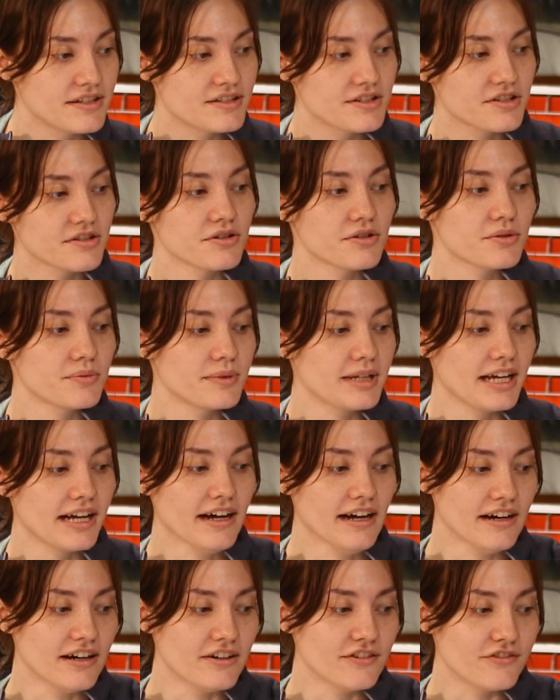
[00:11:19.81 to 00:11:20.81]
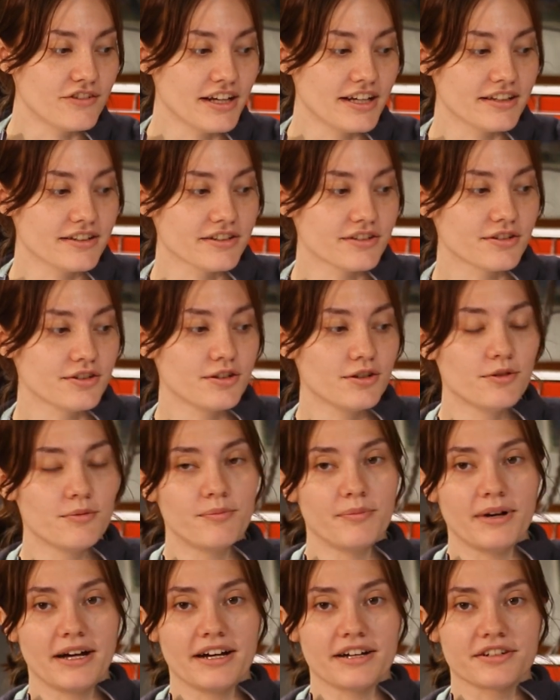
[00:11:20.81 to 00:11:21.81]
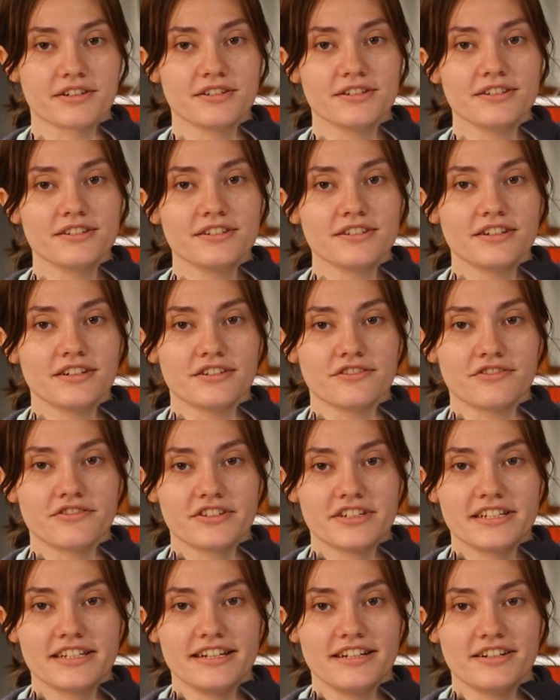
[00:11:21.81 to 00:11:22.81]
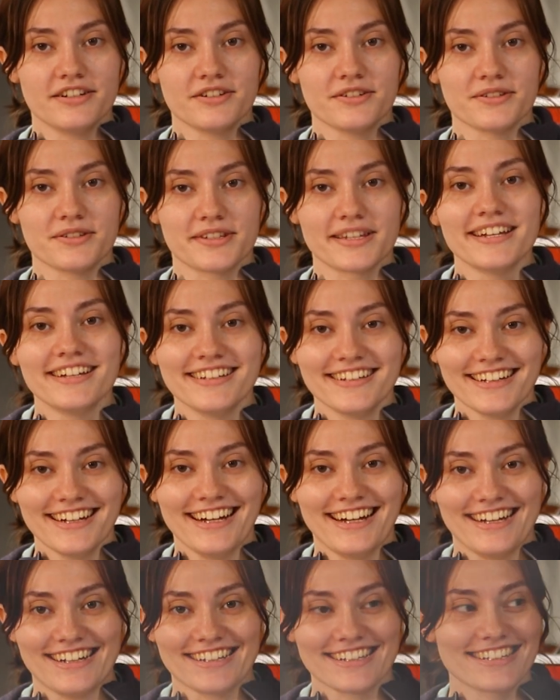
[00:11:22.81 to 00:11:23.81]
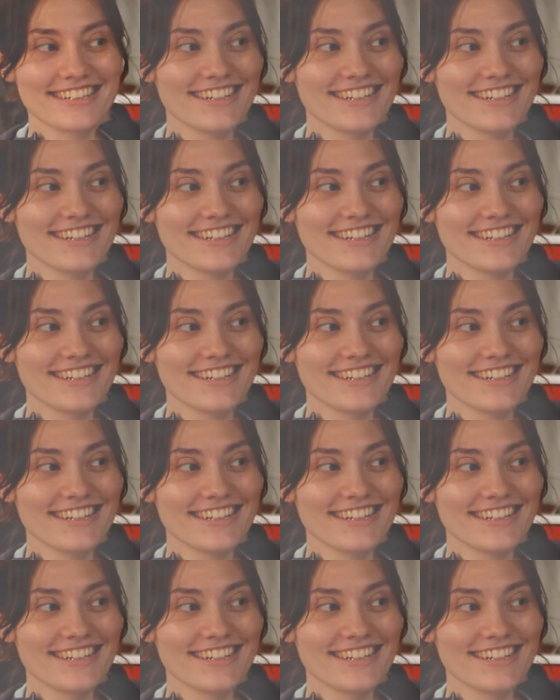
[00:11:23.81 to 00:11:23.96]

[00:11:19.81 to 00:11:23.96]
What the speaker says: So we have a little bottle of Tito's hand